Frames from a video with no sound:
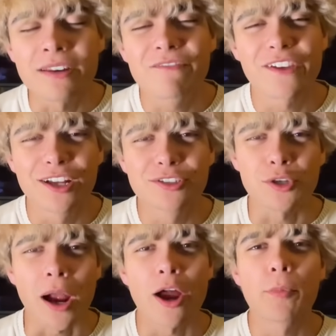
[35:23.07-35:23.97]
feel too
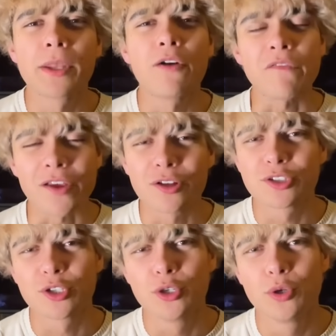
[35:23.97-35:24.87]

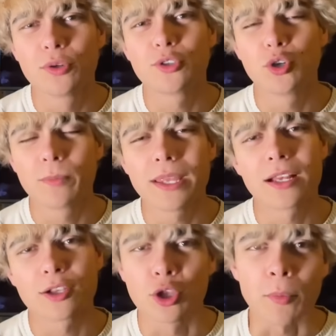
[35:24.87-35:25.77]
doomy
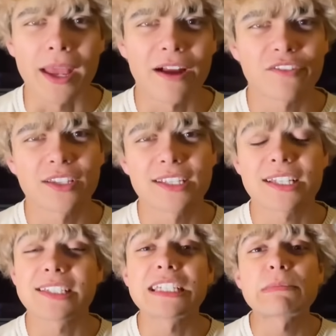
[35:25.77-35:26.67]
and gloomy after this,
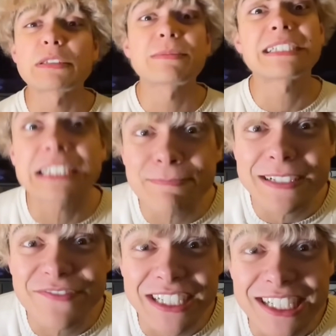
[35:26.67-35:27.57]
because this is supposed to be
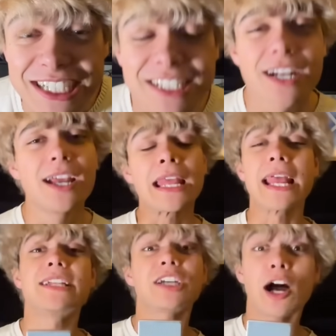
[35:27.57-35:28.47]
uplifting.
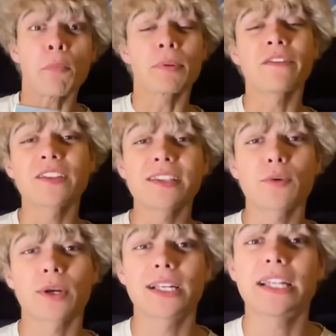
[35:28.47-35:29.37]
It's uplifting that
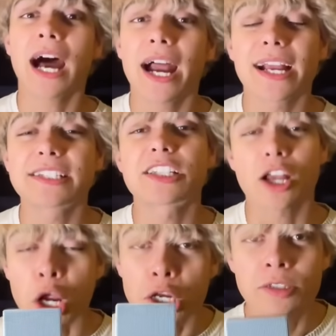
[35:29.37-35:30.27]
we're gonna die, guys. It's
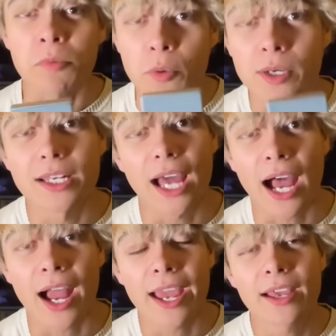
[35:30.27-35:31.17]
awesome that we're gonna
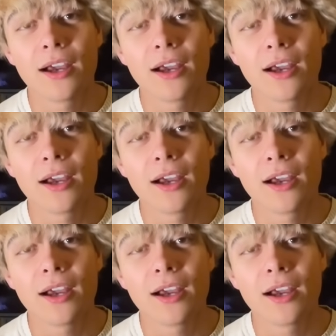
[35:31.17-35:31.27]
die.